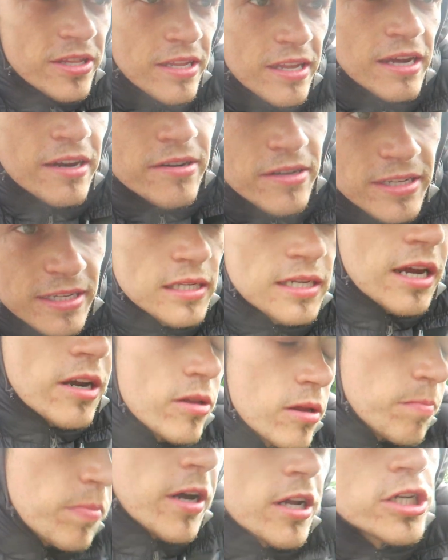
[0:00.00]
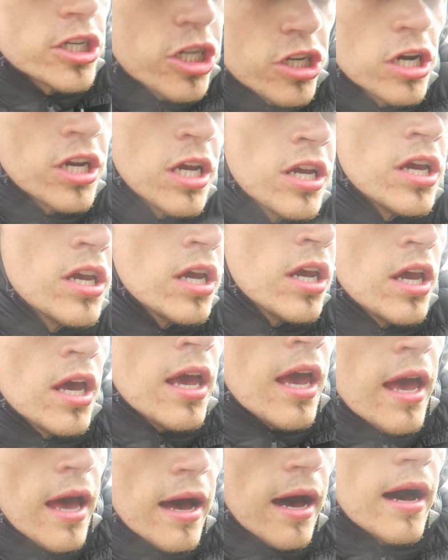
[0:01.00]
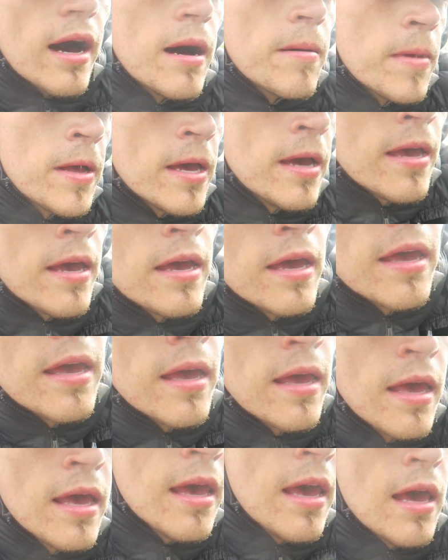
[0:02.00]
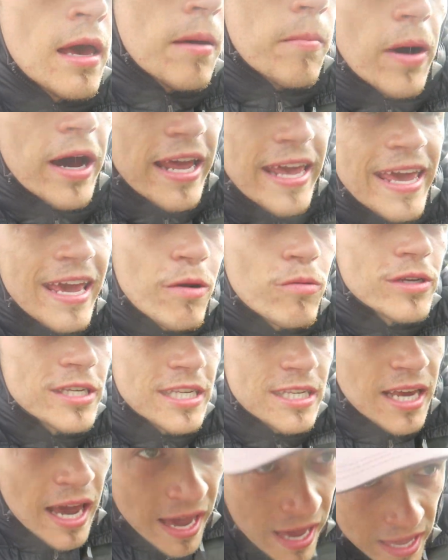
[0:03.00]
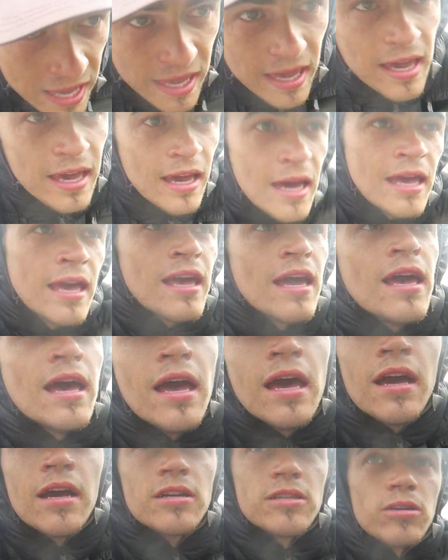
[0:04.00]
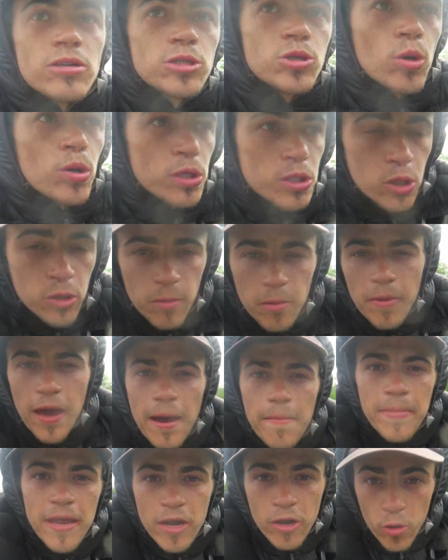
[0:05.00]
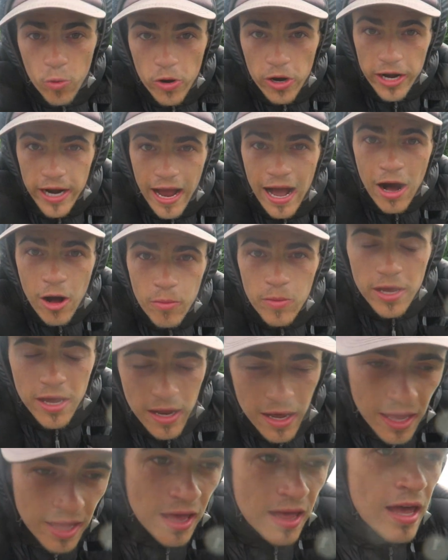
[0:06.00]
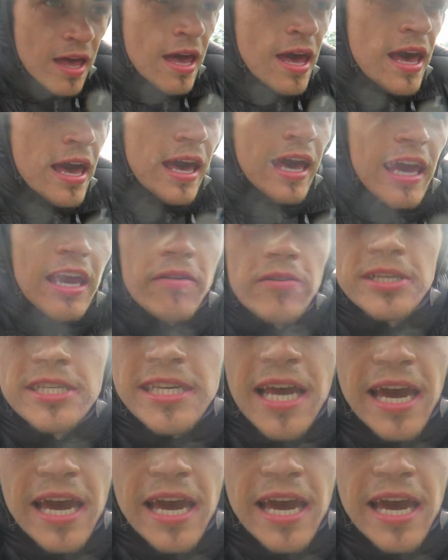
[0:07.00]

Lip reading: in there and stayed on the bunch. But he was saying, because I was talking to him about me not wearing a helmet, he was